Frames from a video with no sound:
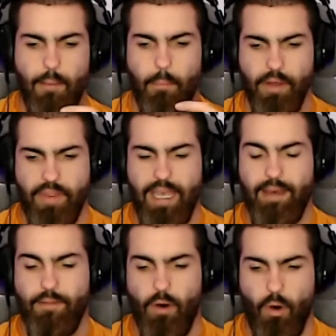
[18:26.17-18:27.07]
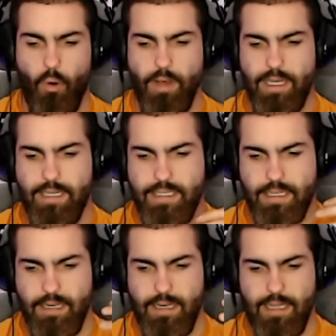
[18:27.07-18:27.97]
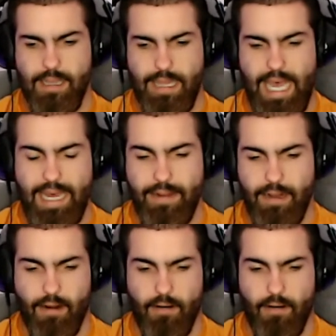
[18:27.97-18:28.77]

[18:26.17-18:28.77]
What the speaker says: but they have always leaned,